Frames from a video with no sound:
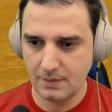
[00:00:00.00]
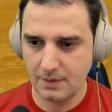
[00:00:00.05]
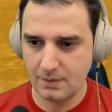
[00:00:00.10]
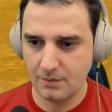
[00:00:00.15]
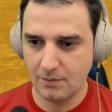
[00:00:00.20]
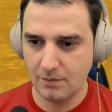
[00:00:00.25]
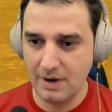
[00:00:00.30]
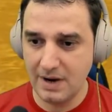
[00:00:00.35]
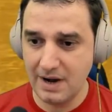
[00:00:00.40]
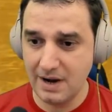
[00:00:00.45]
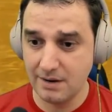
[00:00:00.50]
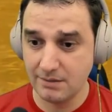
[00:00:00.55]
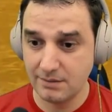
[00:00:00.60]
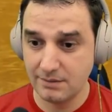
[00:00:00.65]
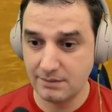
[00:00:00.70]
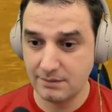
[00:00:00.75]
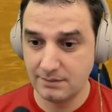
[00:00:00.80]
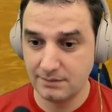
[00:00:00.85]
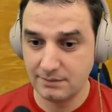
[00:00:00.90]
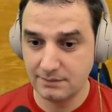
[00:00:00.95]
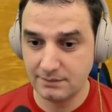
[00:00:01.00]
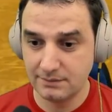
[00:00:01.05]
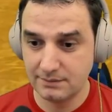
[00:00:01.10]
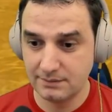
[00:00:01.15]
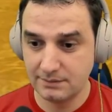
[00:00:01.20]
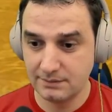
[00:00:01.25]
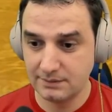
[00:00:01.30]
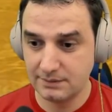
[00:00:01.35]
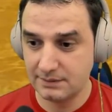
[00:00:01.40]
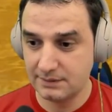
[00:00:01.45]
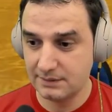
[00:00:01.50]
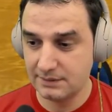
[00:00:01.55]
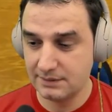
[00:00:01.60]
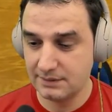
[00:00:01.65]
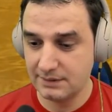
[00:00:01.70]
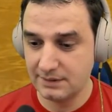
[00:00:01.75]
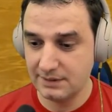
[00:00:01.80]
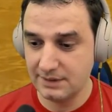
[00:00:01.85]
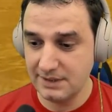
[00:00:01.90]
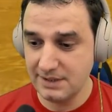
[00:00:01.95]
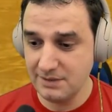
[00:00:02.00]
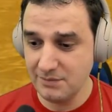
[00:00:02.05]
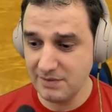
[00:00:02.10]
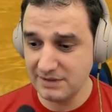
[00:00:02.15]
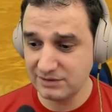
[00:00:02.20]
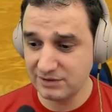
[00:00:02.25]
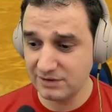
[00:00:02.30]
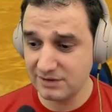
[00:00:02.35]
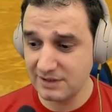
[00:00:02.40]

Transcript: Wow. He went on a